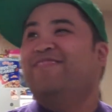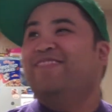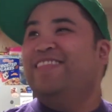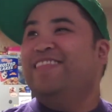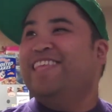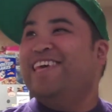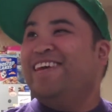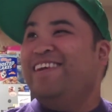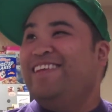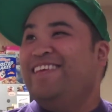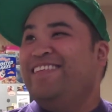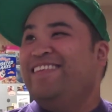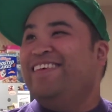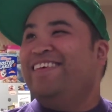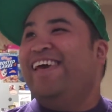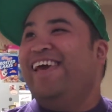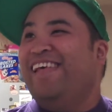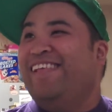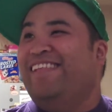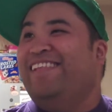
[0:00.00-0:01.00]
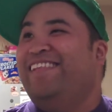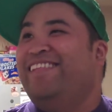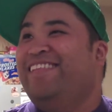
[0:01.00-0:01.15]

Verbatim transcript: There it is again.